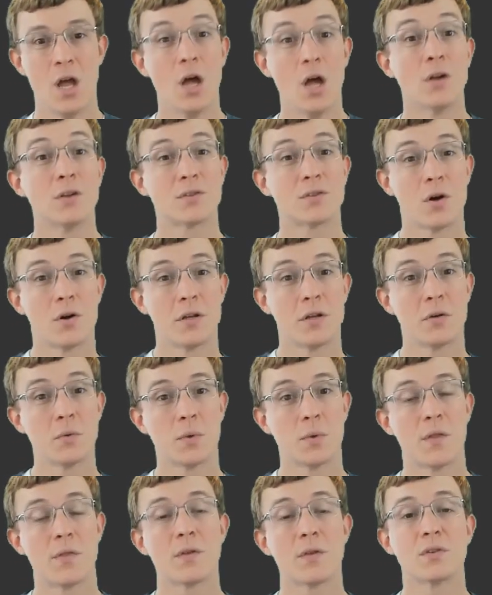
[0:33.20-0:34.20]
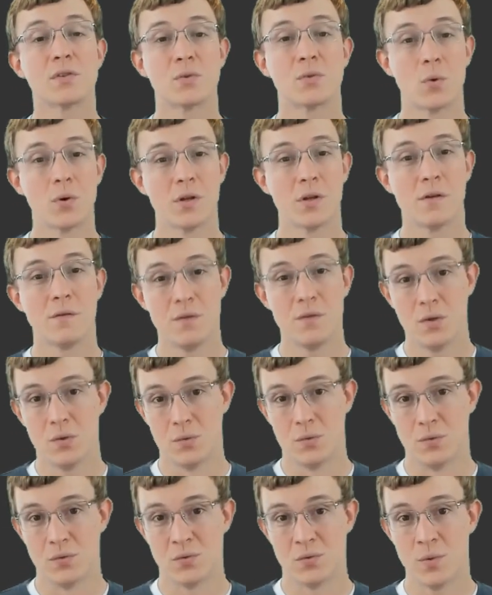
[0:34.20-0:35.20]
Starting with sorted
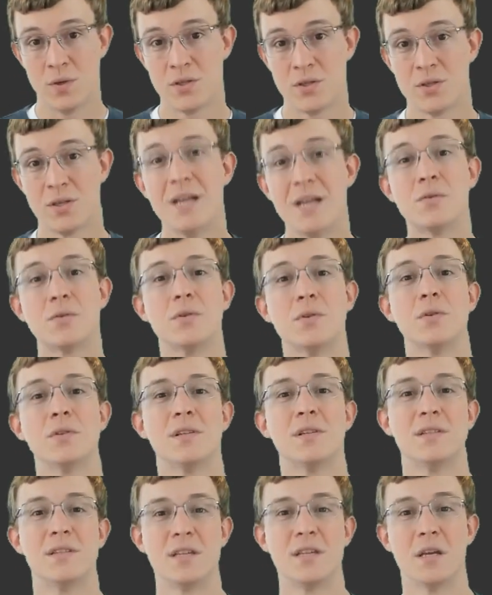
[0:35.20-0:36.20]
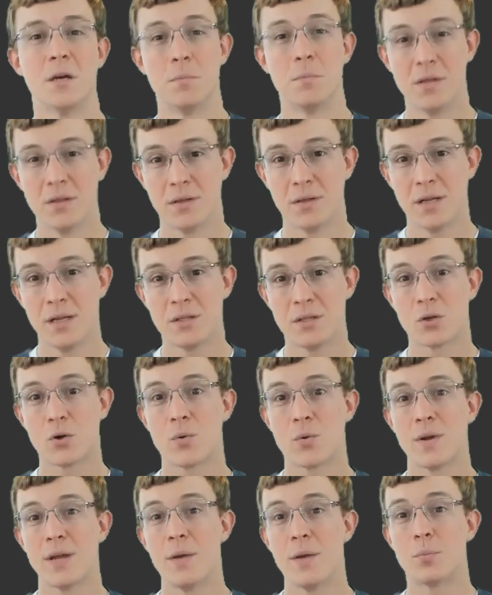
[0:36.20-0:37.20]
views, which introduces the ability to
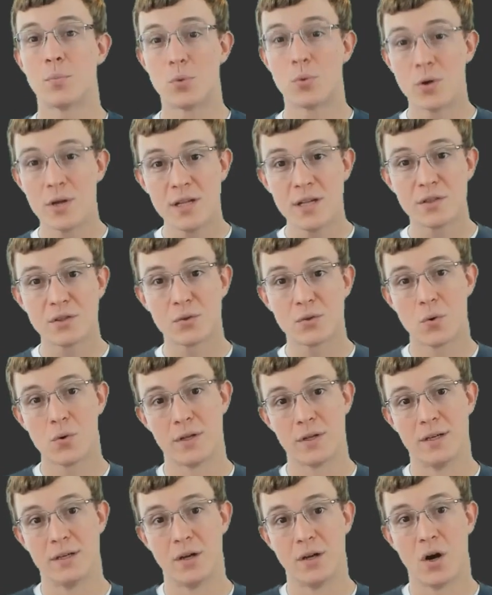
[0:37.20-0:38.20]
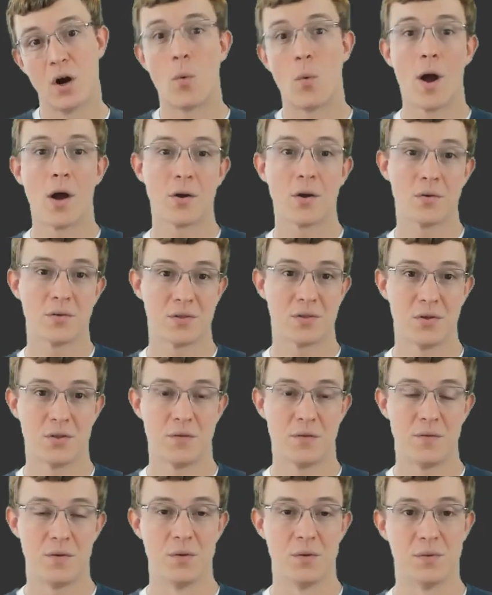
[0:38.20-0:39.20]
create pre-sorted Arango
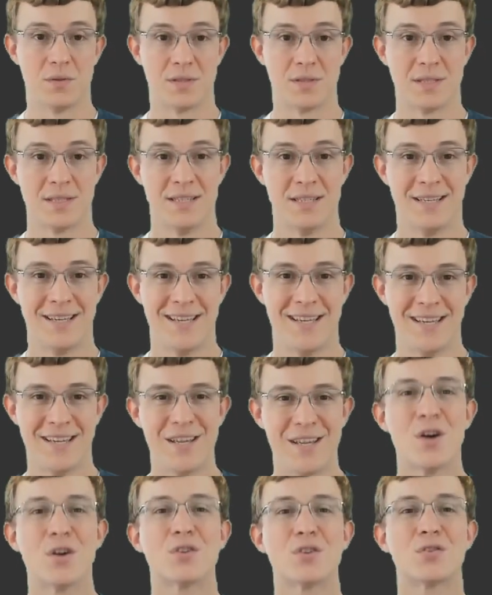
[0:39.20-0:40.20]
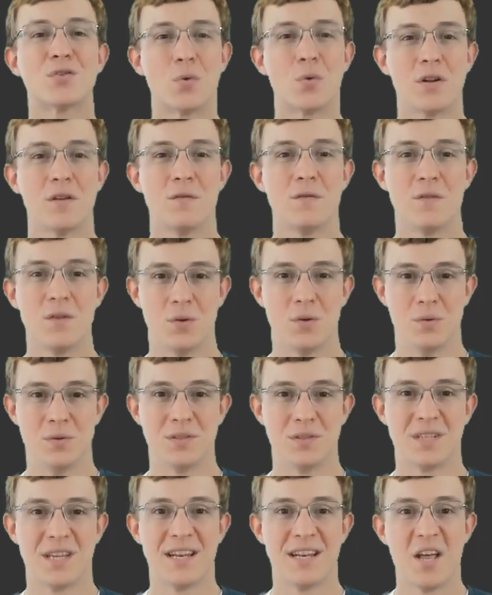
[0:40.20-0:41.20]
Search views. Sorted
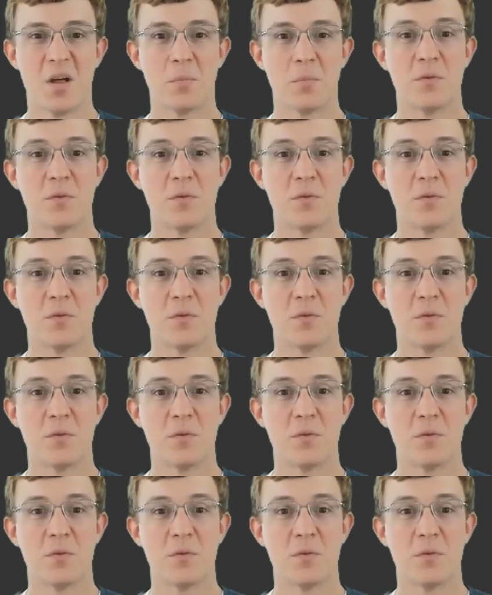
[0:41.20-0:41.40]
views can help